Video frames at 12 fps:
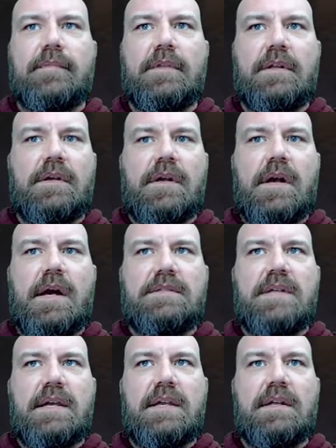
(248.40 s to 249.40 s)
it.
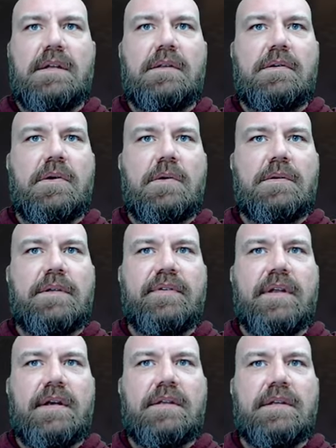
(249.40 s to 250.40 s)
I'll take it. Get a little
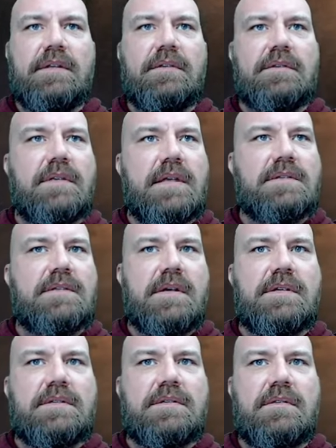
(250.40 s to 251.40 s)
gold every now and then.
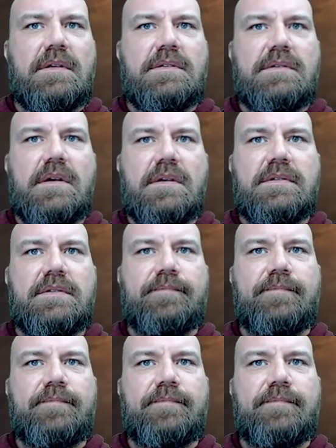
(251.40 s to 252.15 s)
That's nice. That's